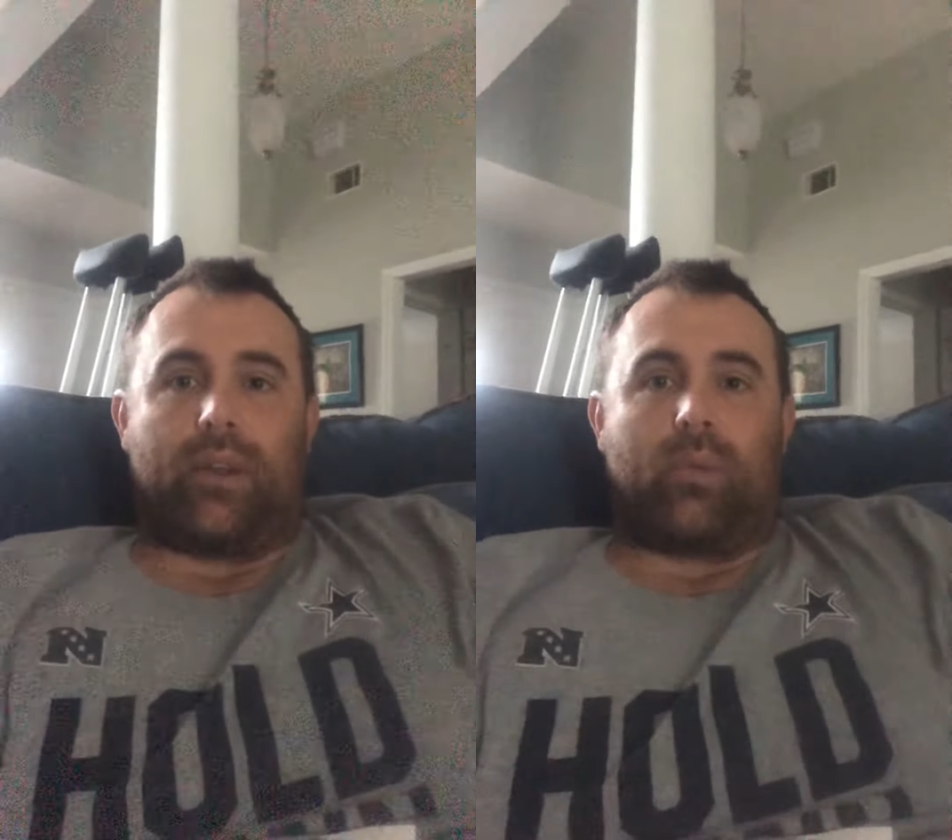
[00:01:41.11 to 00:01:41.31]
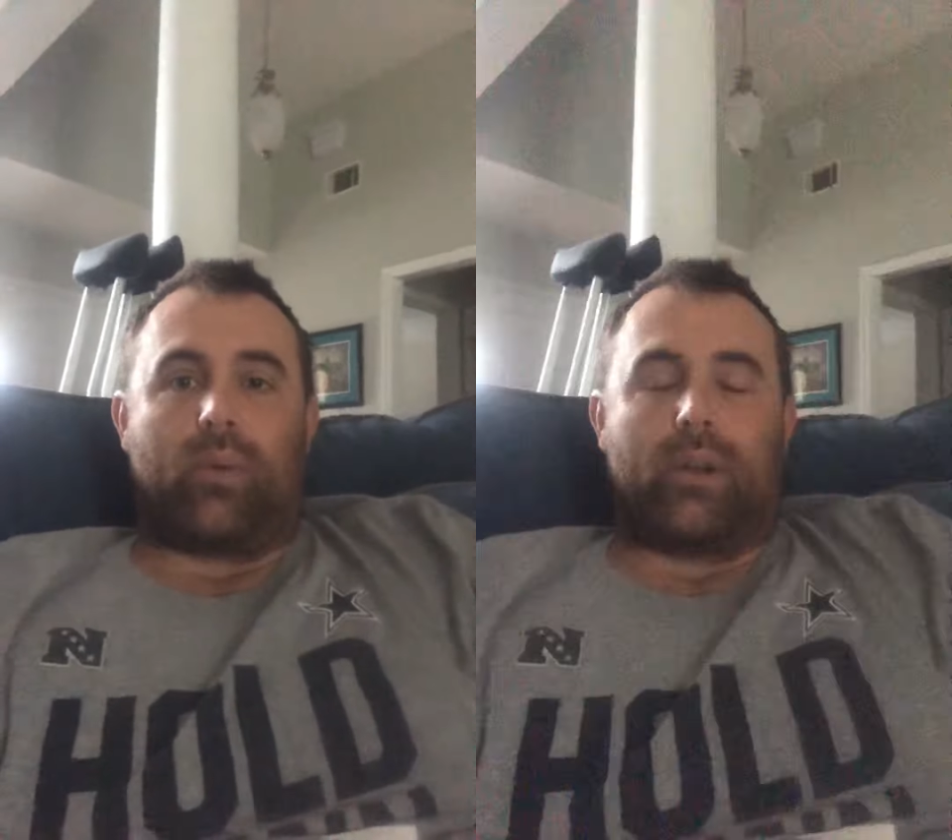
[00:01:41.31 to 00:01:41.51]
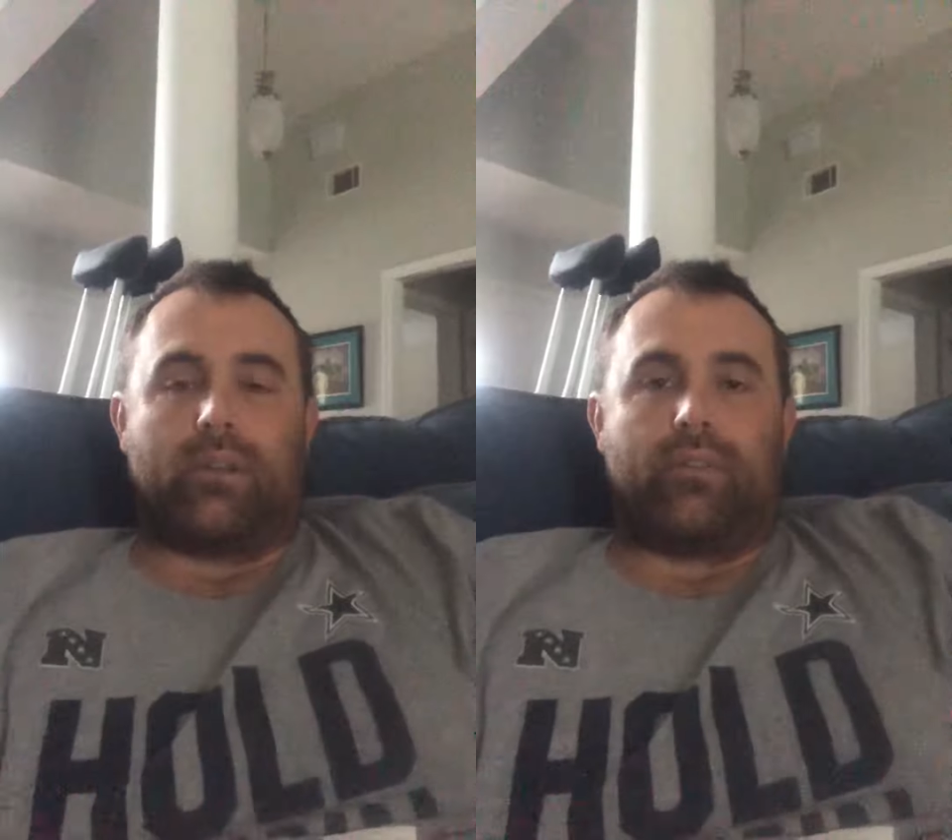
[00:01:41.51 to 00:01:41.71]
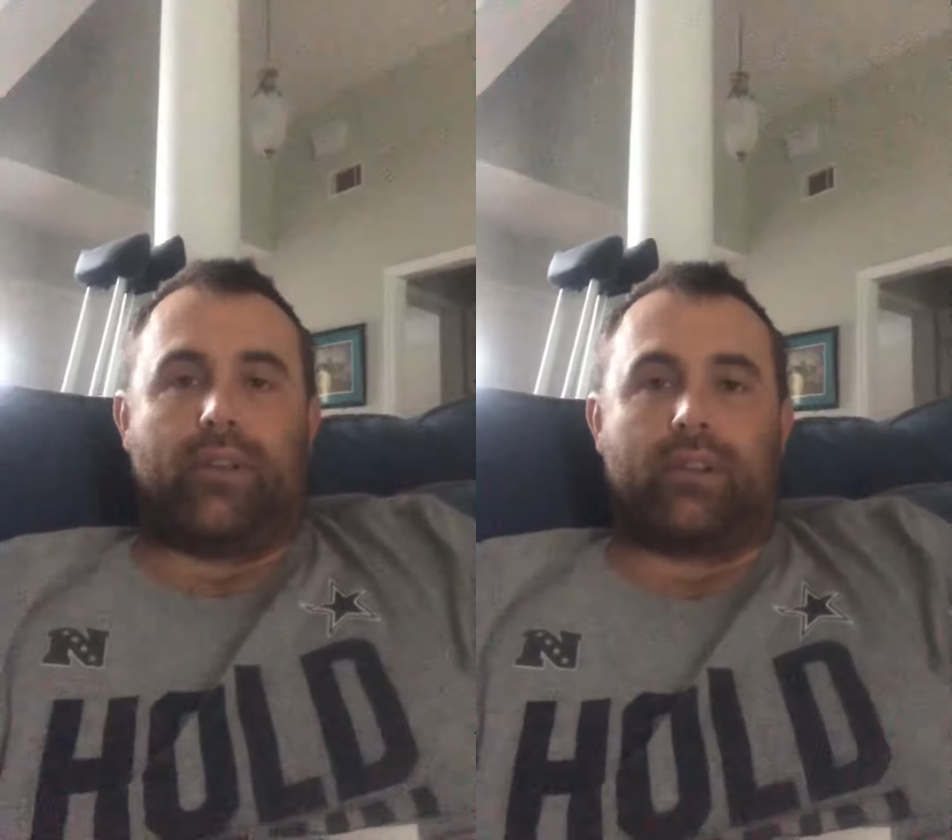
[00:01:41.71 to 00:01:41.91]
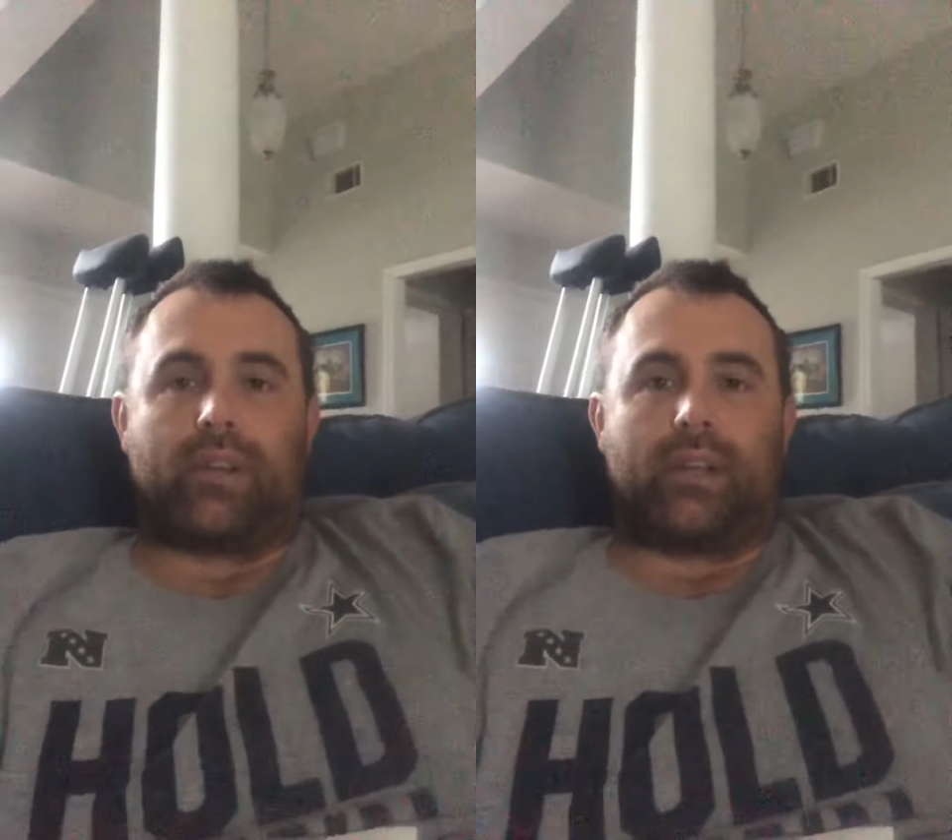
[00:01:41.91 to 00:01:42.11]
weird
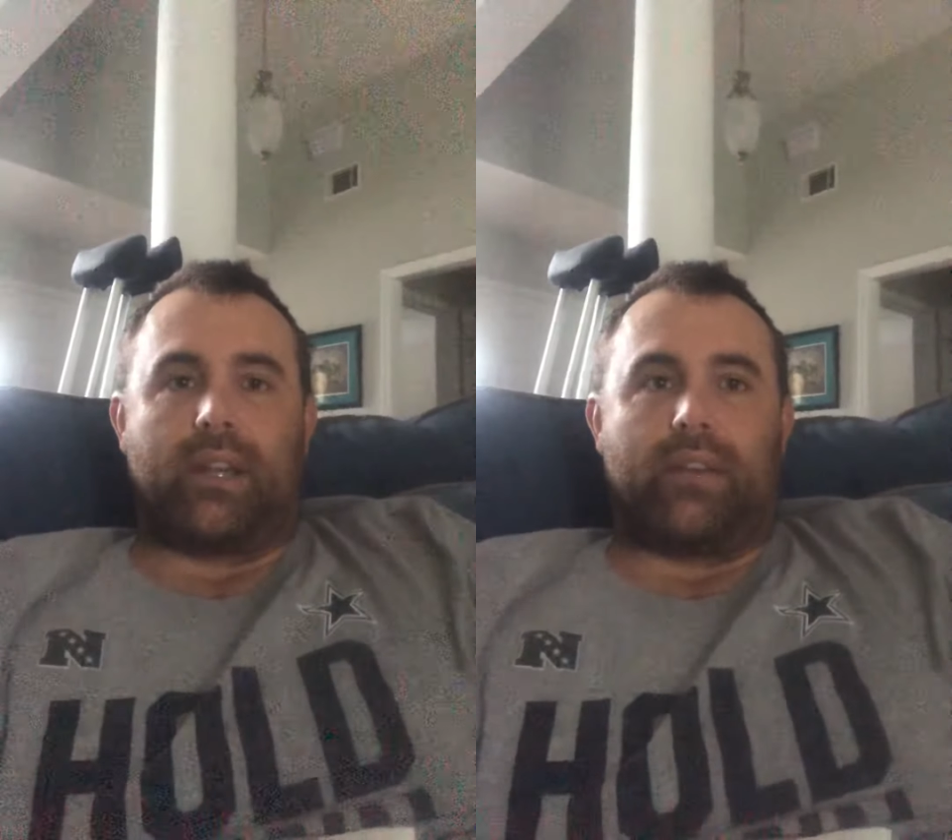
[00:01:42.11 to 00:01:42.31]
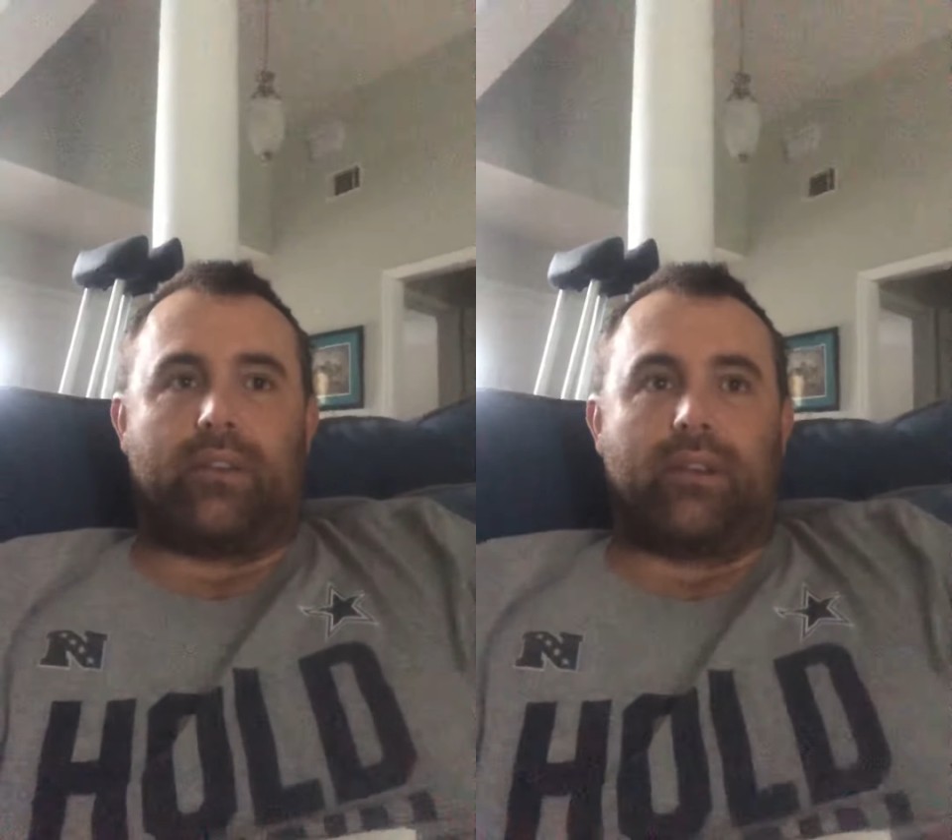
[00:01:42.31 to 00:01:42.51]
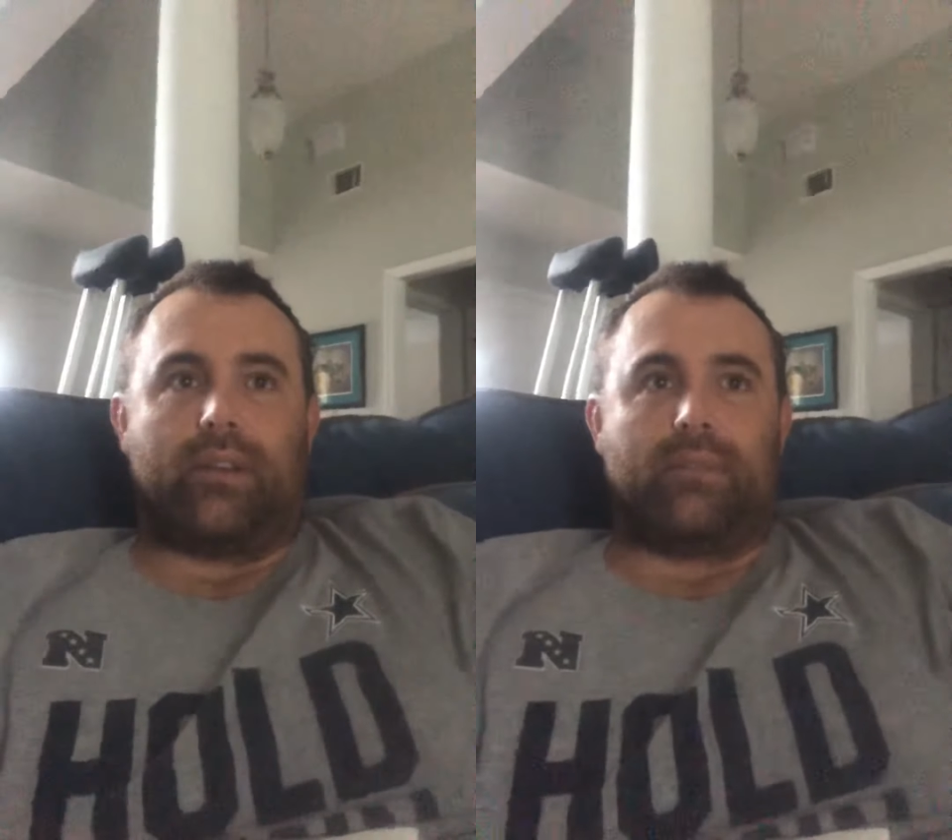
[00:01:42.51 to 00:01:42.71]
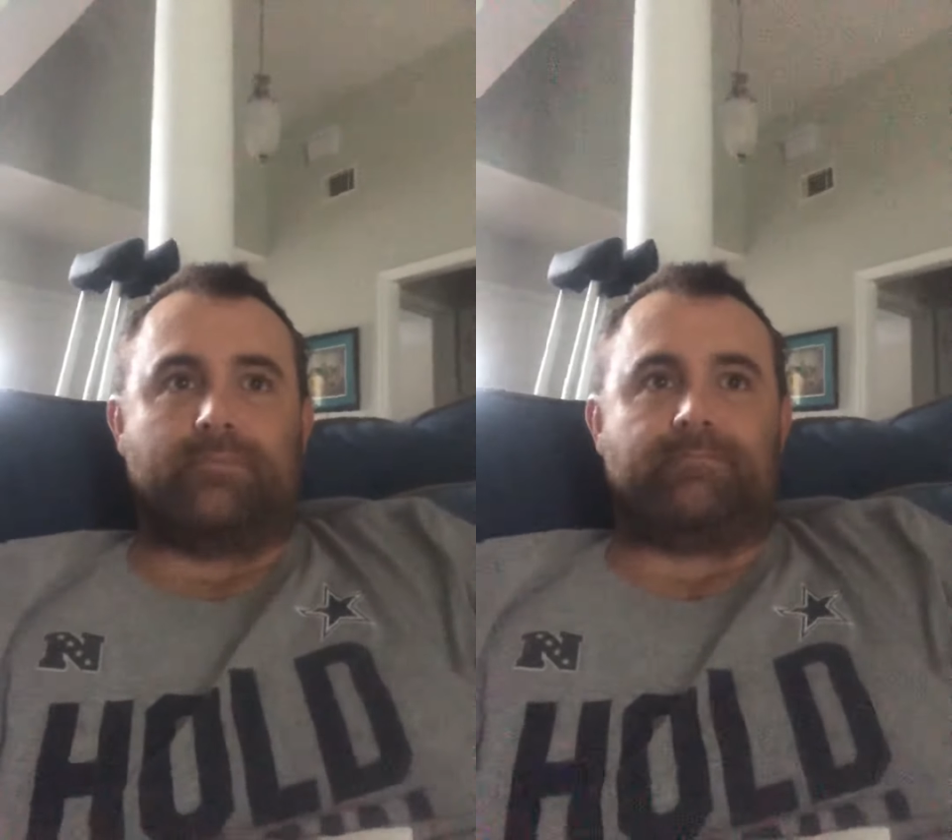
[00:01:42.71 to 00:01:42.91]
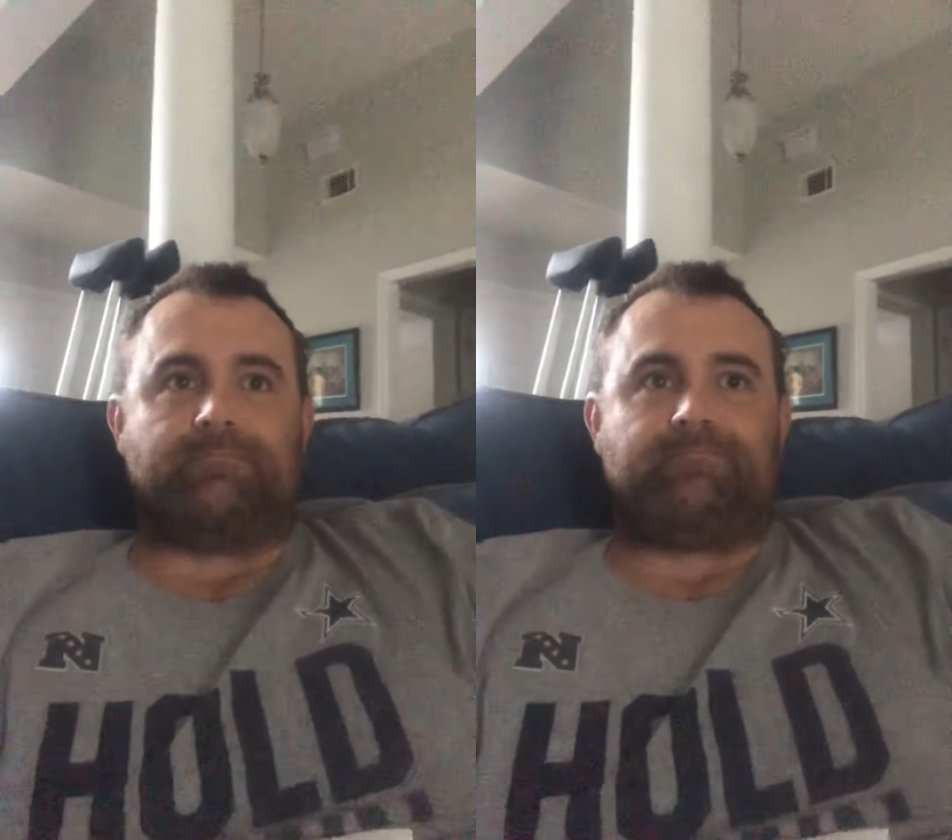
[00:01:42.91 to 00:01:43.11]
feeling that, um,